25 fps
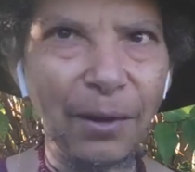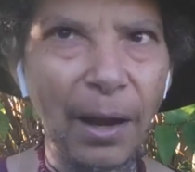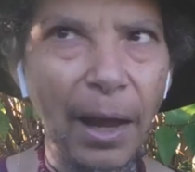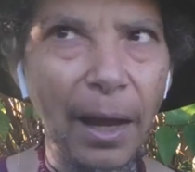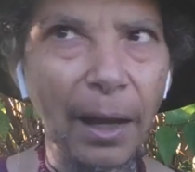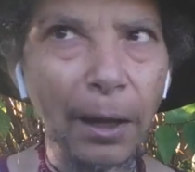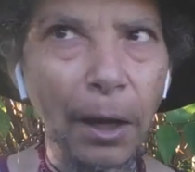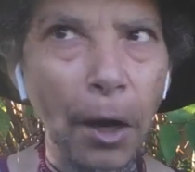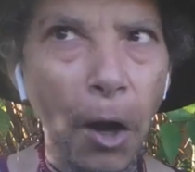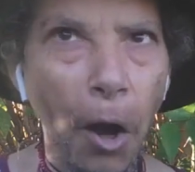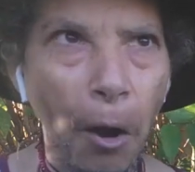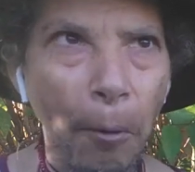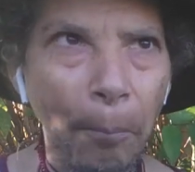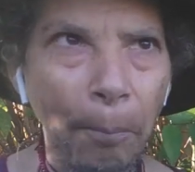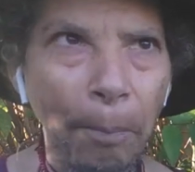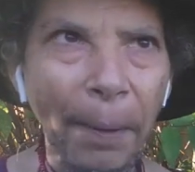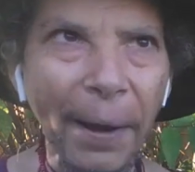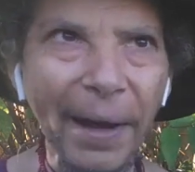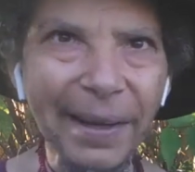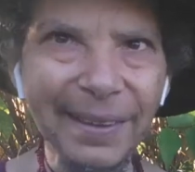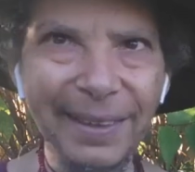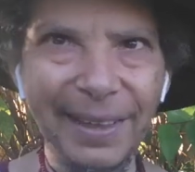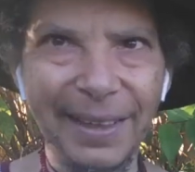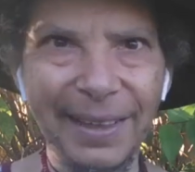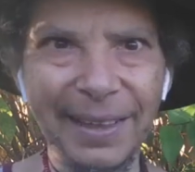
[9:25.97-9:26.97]

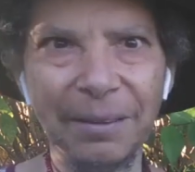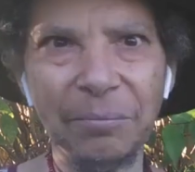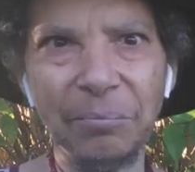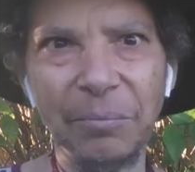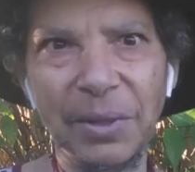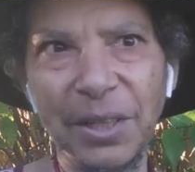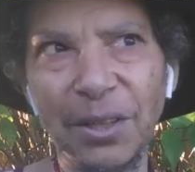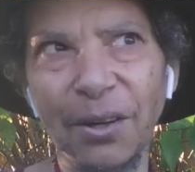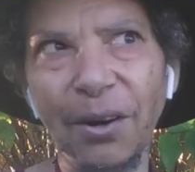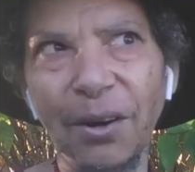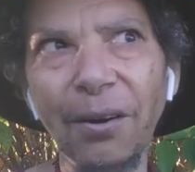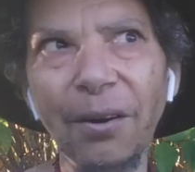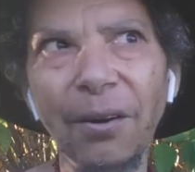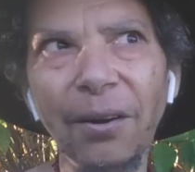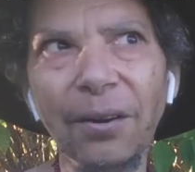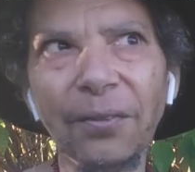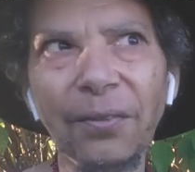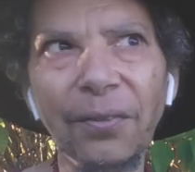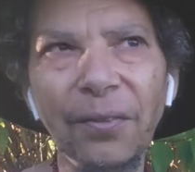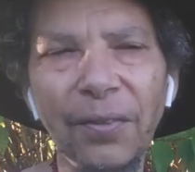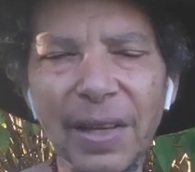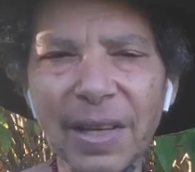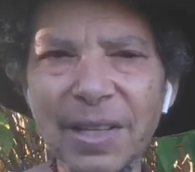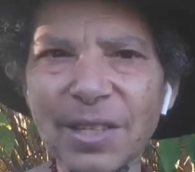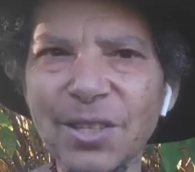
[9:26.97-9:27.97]
accompanying me
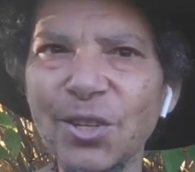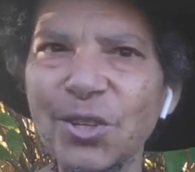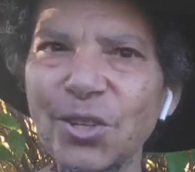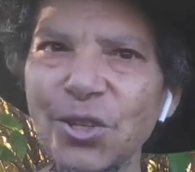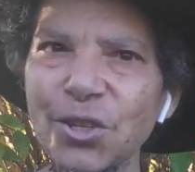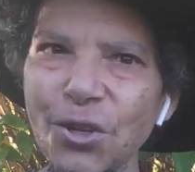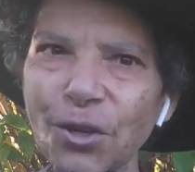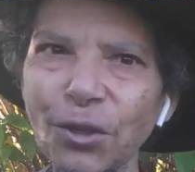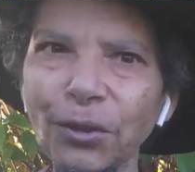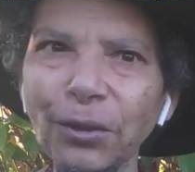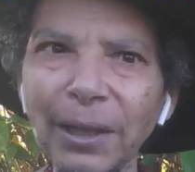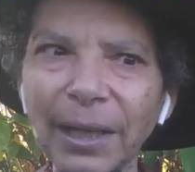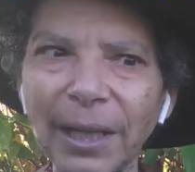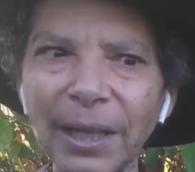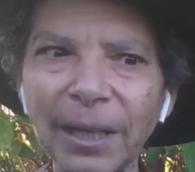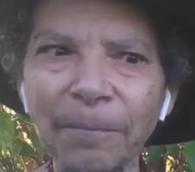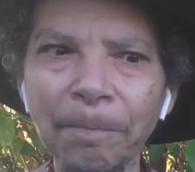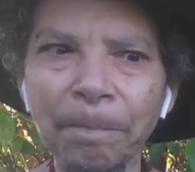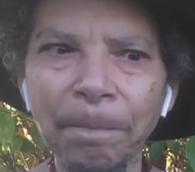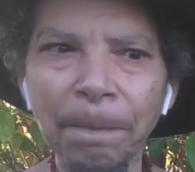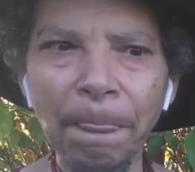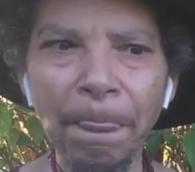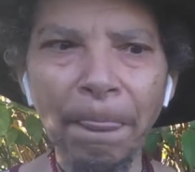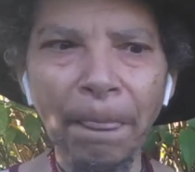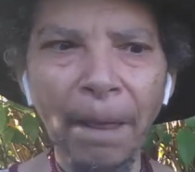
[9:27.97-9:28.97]
on this journey
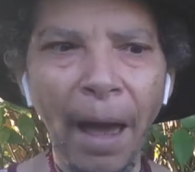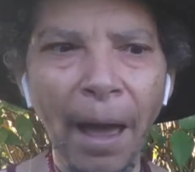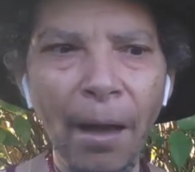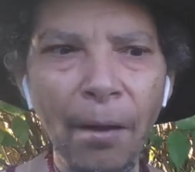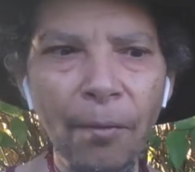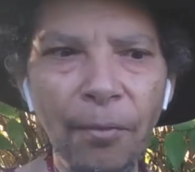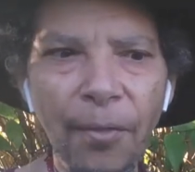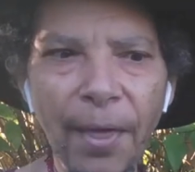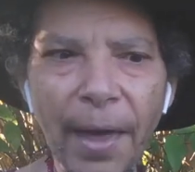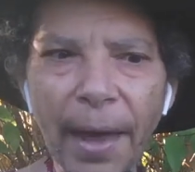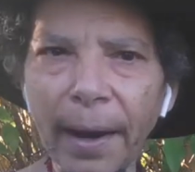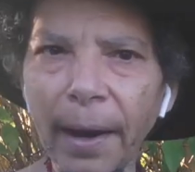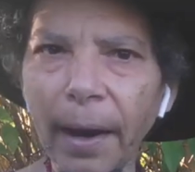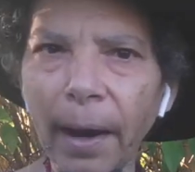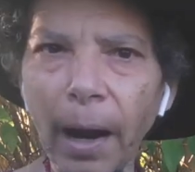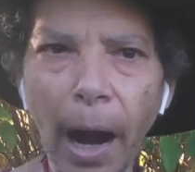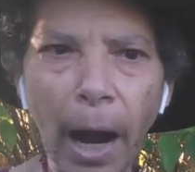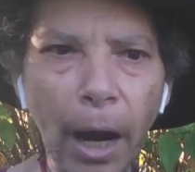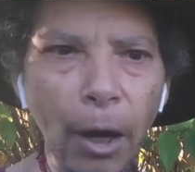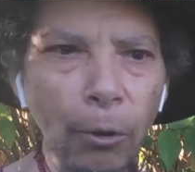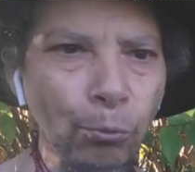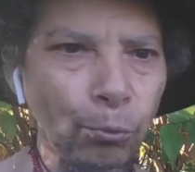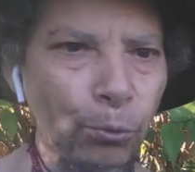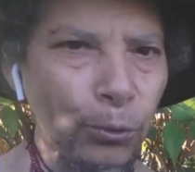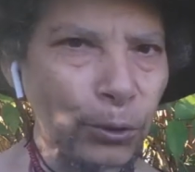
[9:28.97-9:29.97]
that
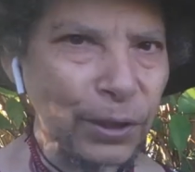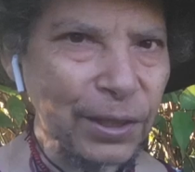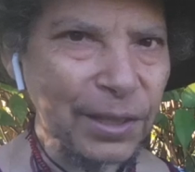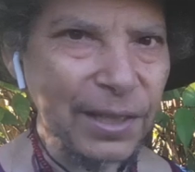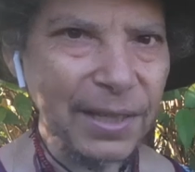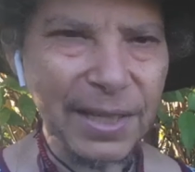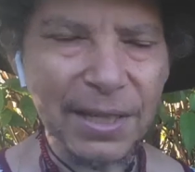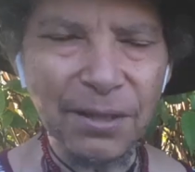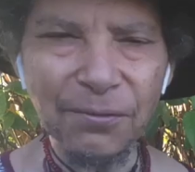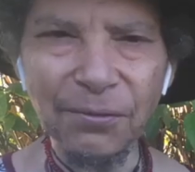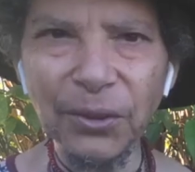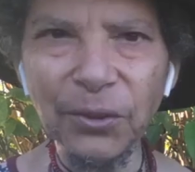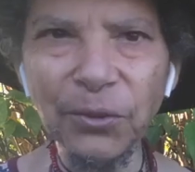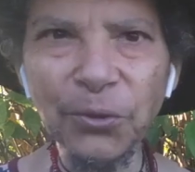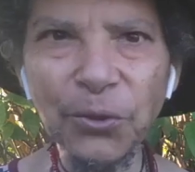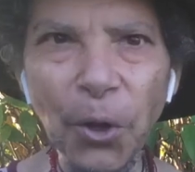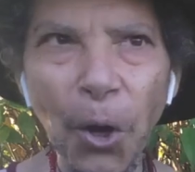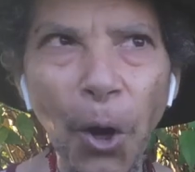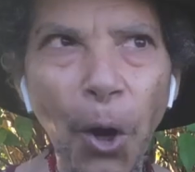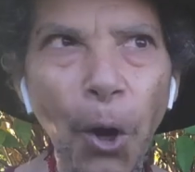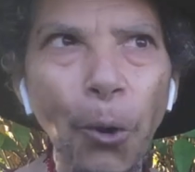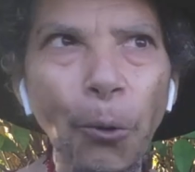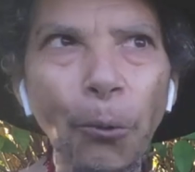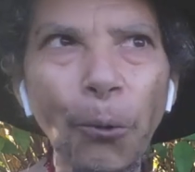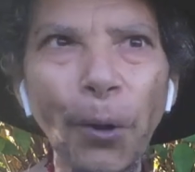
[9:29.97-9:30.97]
I wouldn't even
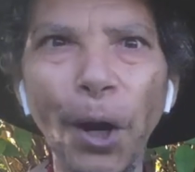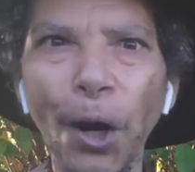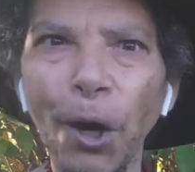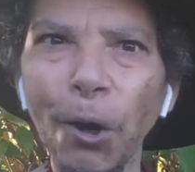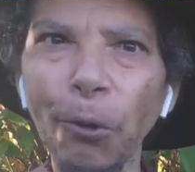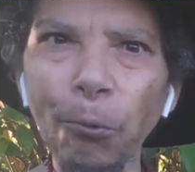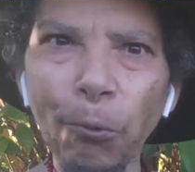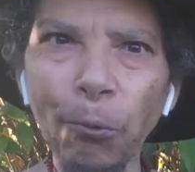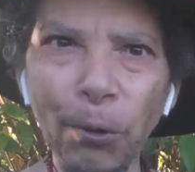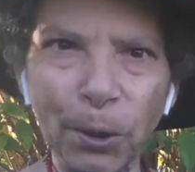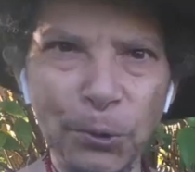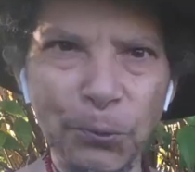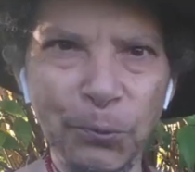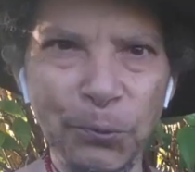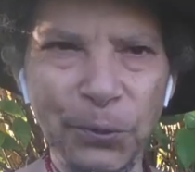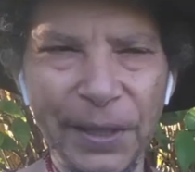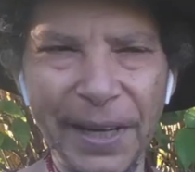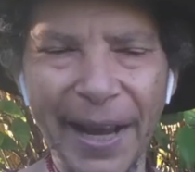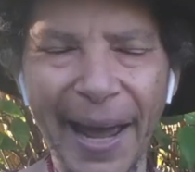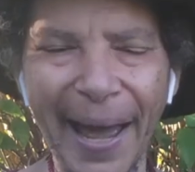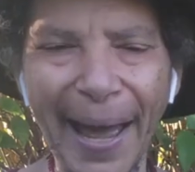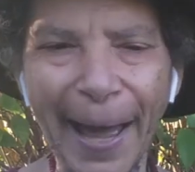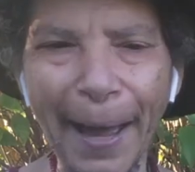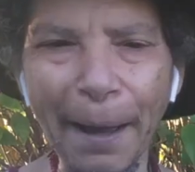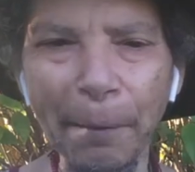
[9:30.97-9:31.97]
know what would
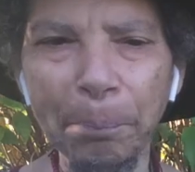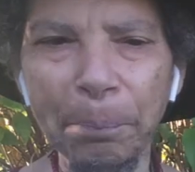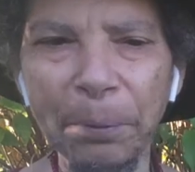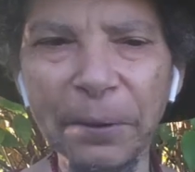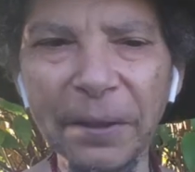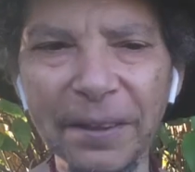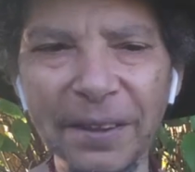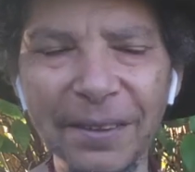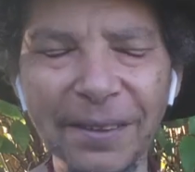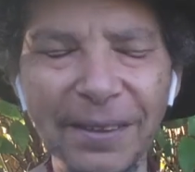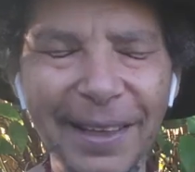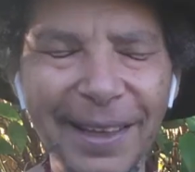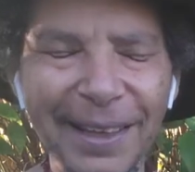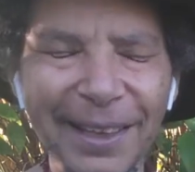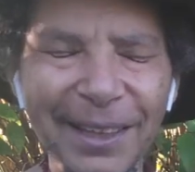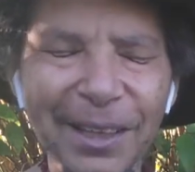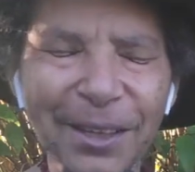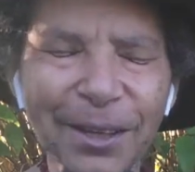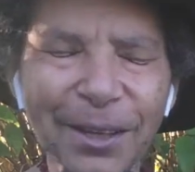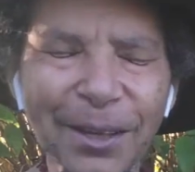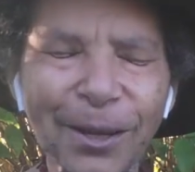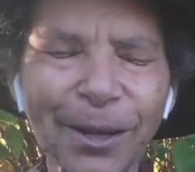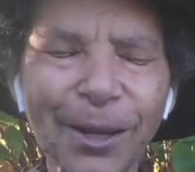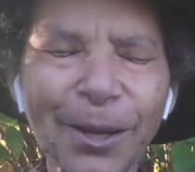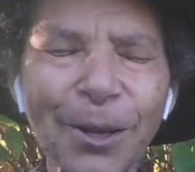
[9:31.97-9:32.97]
happen,
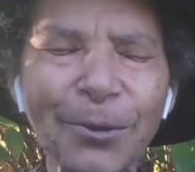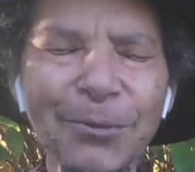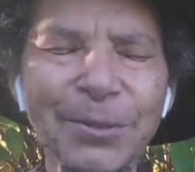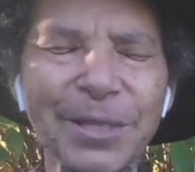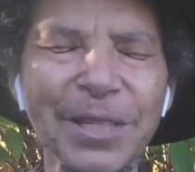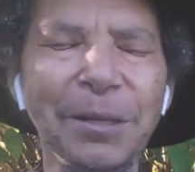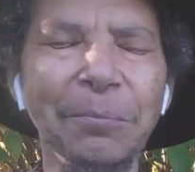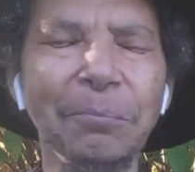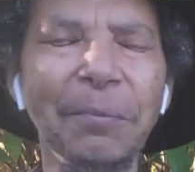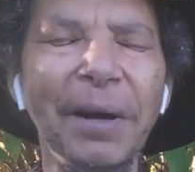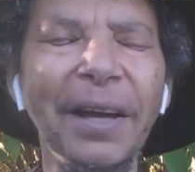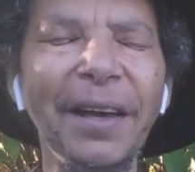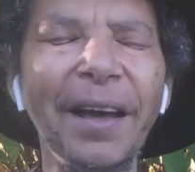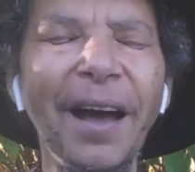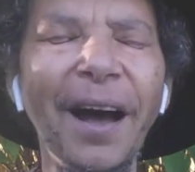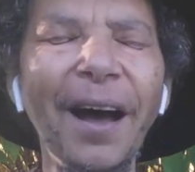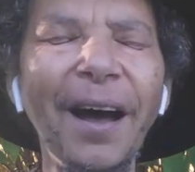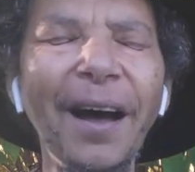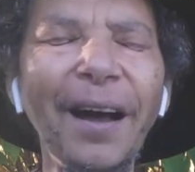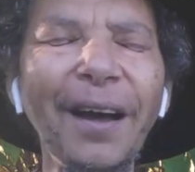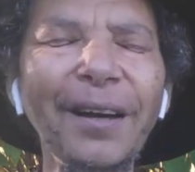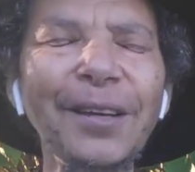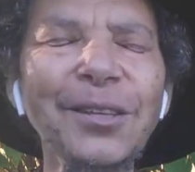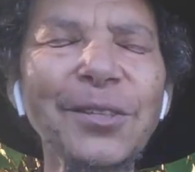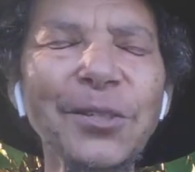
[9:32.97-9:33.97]
closing my
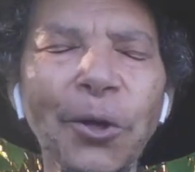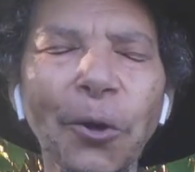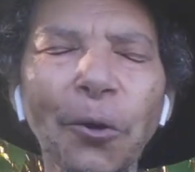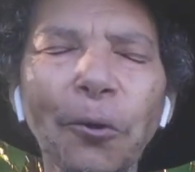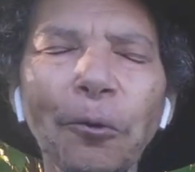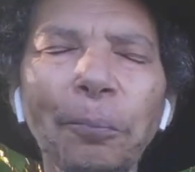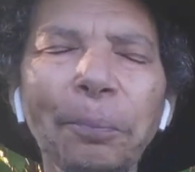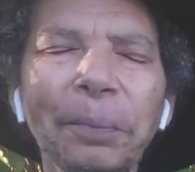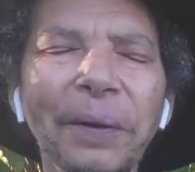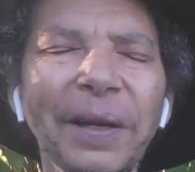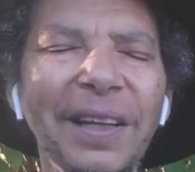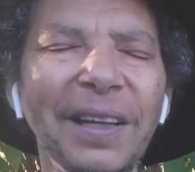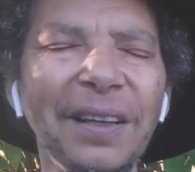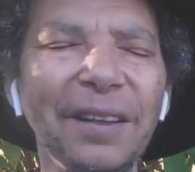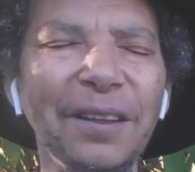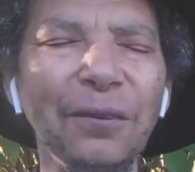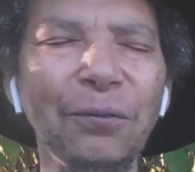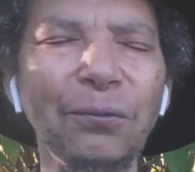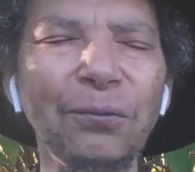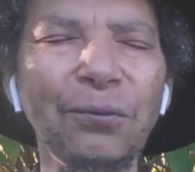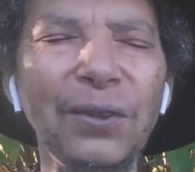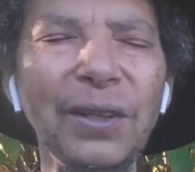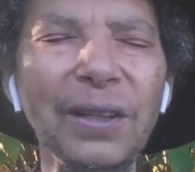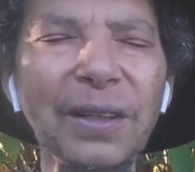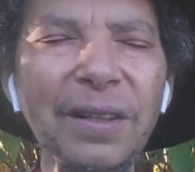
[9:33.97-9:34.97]
eyes, opening the
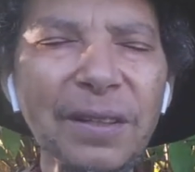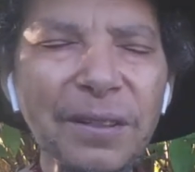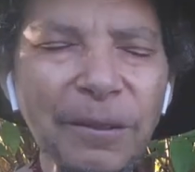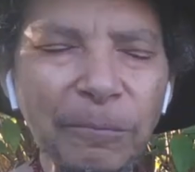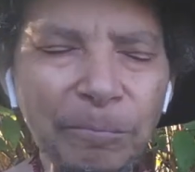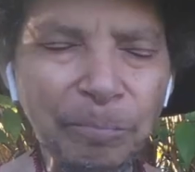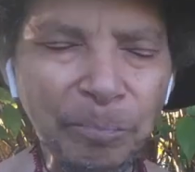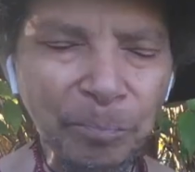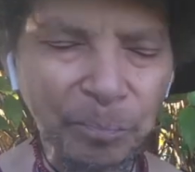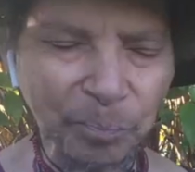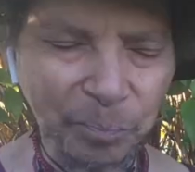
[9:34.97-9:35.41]
field,